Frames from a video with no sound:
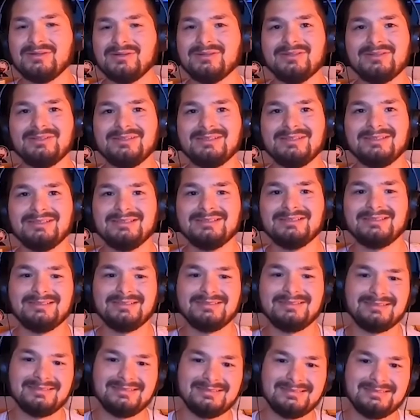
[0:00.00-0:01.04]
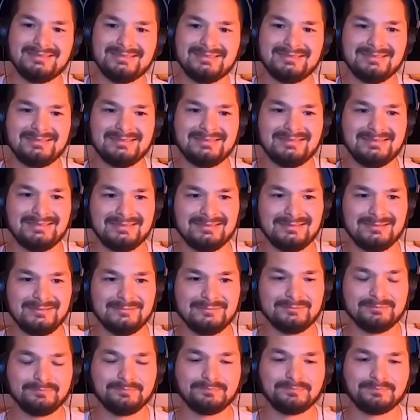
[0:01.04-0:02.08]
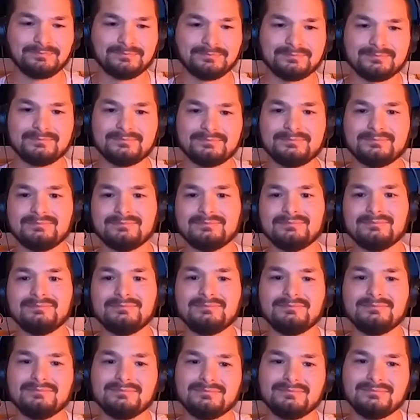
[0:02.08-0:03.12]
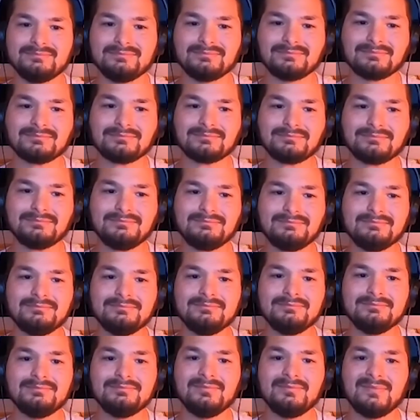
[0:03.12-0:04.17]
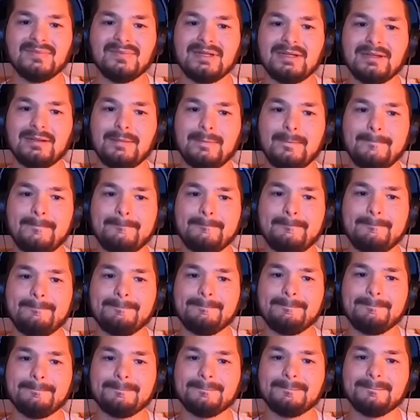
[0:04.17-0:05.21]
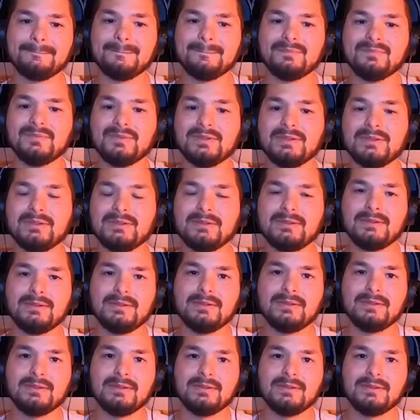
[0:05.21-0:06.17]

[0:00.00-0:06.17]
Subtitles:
This person isn't speaking.